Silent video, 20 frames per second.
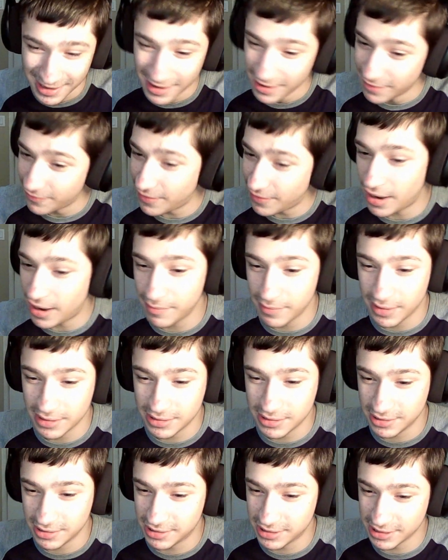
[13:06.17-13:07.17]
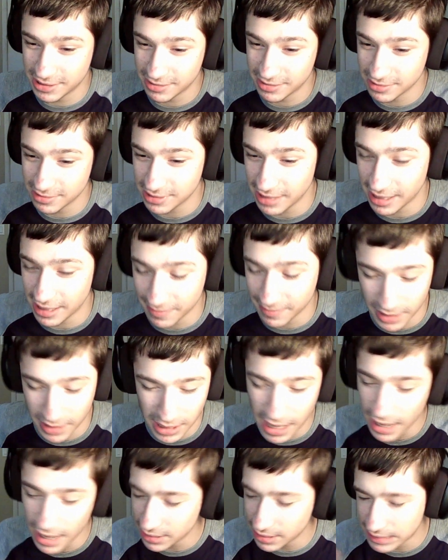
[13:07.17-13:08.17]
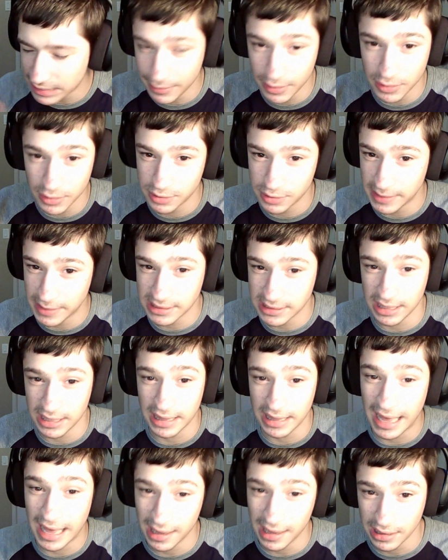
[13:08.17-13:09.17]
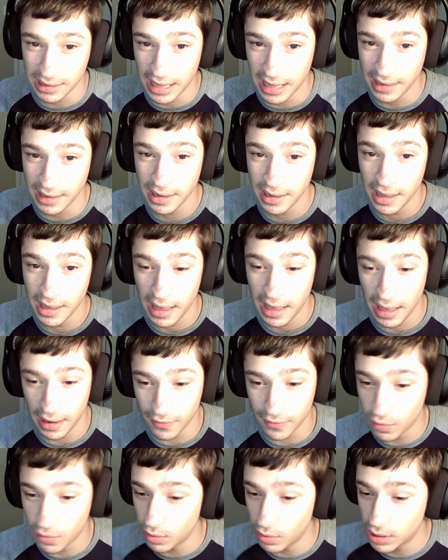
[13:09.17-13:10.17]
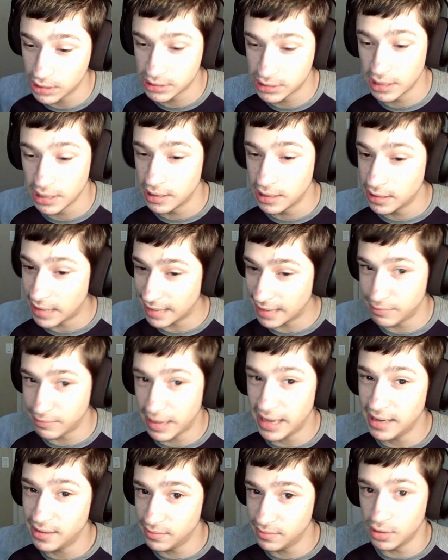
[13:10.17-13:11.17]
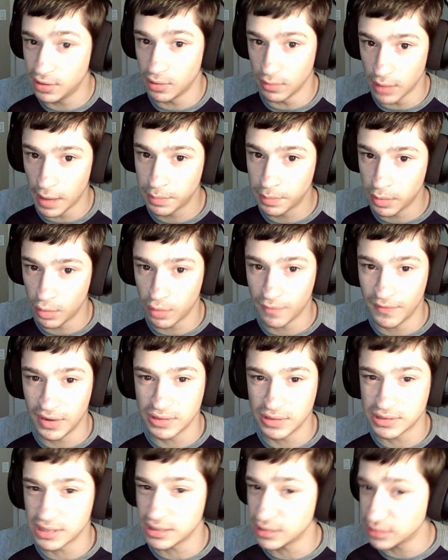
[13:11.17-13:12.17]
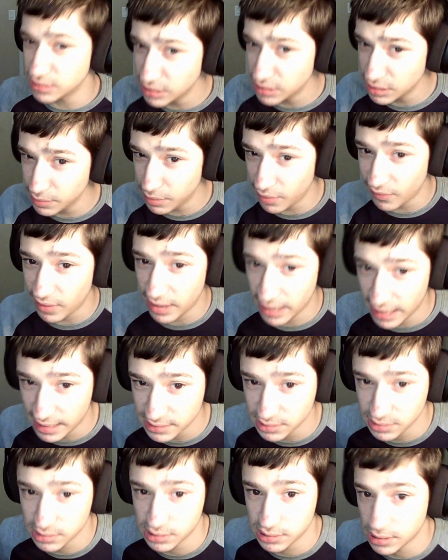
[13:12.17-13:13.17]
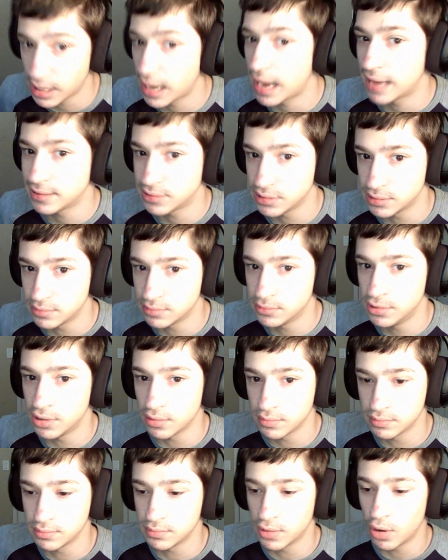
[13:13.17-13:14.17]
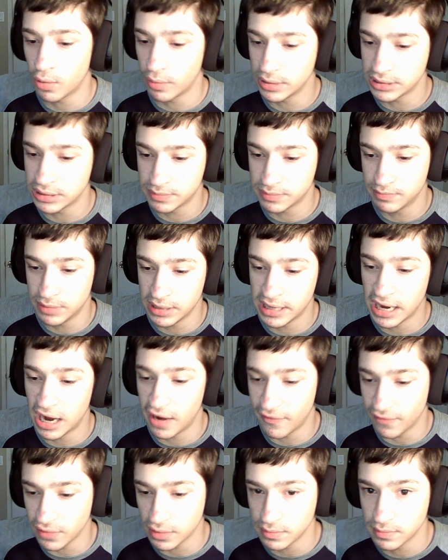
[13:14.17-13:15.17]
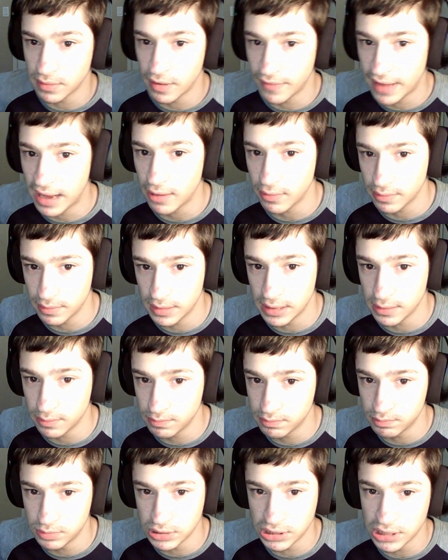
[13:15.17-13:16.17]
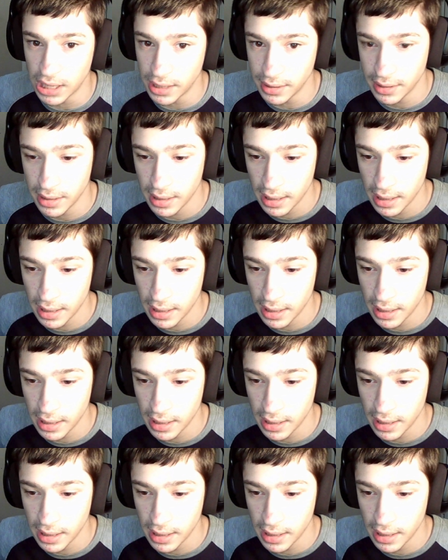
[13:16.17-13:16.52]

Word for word: Very much just was like a lot of the time it was basically lagging a lot, and of course that made you know uploading videos a little bit of a hassle because I had to you know always be careful of how it was done.